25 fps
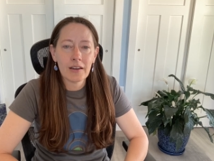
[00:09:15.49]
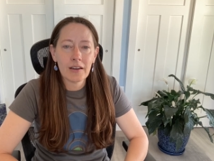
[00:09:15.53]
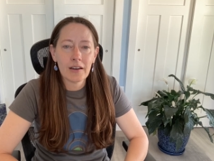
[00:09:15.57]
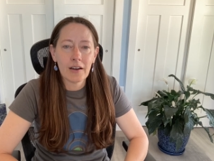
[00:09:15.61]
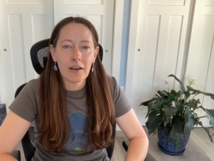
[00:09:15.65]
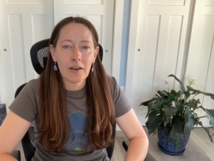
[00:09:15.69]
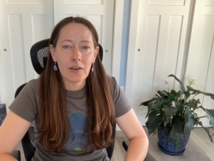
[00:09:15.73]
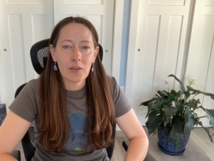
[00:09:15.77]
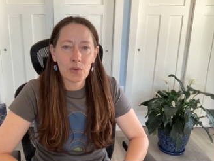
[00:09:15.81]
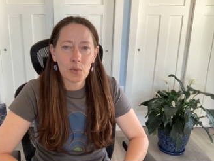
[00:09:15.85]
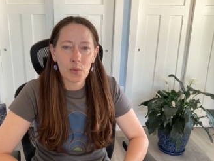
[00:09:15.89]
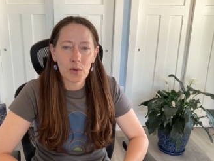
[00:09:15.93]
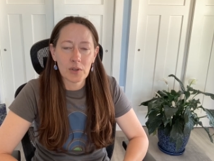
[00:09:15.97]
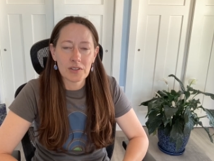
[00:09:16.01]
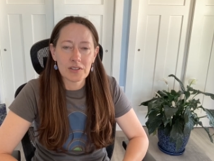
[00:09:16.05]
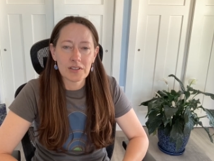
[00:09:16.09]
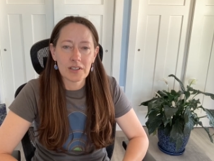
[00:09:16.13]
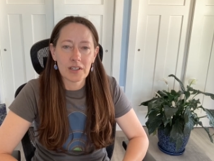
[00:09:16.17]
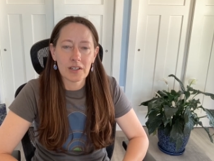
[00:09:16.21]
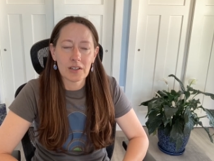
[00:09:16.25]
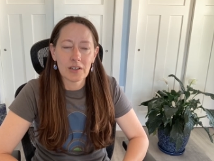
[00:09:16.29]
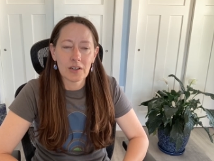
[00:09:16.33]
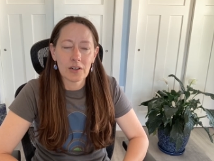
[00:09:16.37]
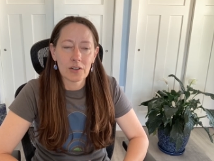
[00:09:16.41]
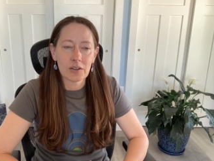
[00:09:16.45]
are the ones
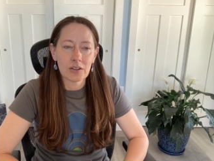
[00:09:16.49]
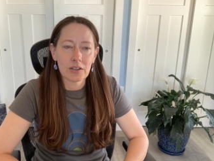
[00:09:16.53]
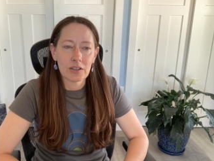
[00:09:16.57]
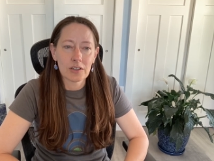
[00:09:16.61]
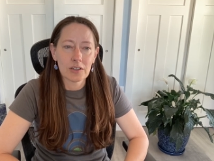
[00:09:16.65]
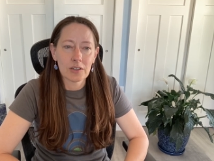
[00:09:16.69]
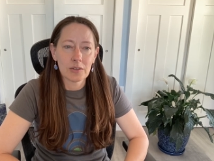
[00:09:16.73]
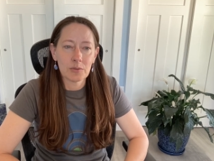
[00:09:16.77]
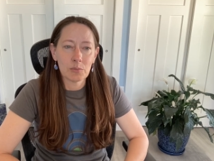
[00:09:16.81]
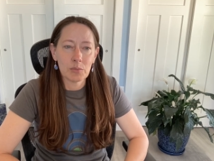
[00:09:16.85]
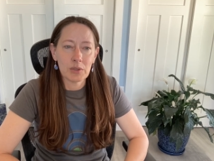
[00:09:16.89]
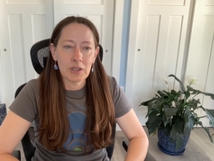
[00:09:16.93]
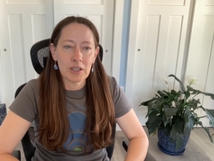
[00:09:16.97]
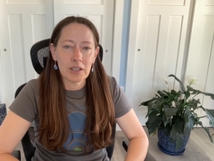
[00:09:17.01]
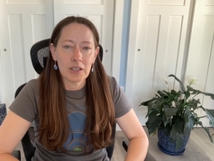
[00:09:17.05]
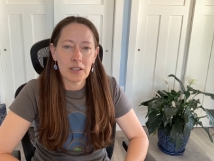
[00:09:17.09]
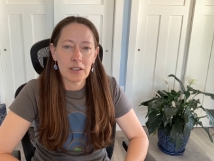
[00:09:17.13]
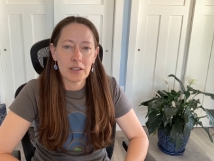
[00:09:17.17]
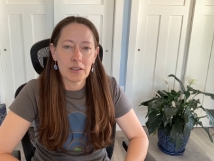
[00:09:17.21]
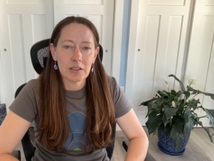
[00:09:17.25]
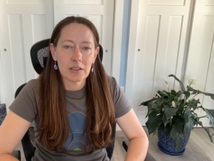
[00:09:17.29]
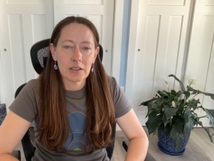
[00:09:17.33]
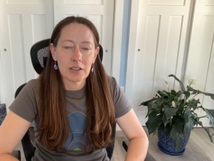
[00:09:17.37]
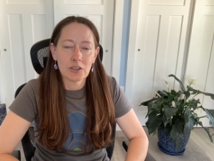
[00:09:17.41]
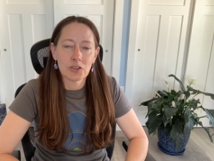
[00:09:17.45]
that are going to
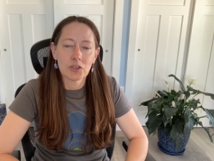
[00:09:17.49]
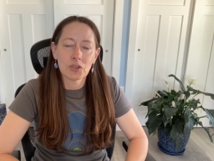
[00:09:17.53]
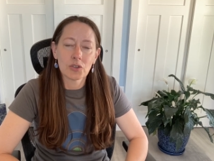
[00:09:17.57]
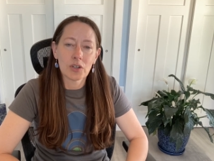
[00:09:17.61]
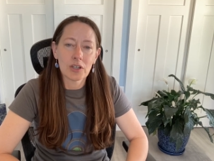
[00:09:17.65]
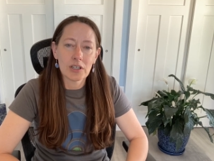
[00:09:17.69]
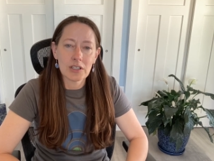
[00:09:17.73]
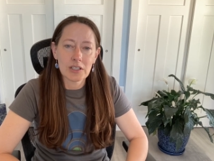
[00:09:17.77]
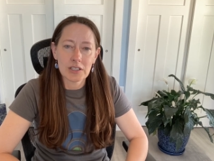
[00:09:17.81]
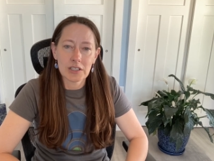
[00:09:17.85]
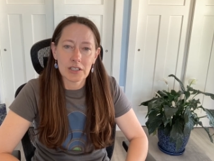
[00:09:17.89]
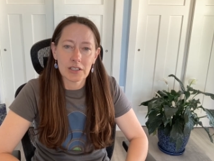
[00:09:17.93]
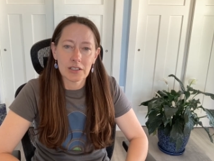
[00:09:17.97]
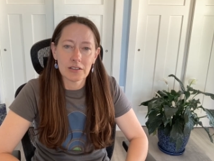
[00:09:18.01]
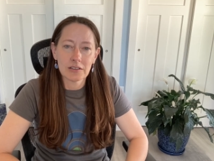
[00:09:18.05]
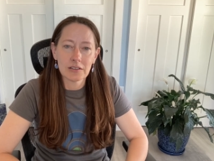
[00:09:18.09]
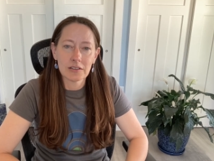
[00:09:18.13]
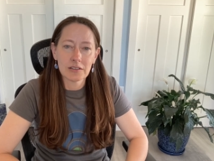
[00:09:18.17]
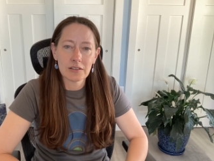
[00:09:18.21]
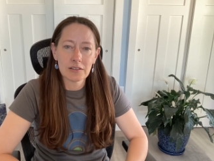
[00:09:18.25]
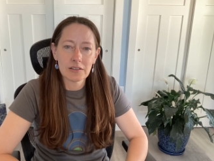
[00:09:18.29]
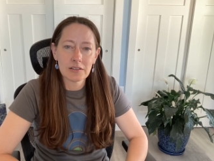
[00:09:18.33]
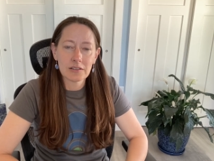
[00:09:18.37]
be entrusted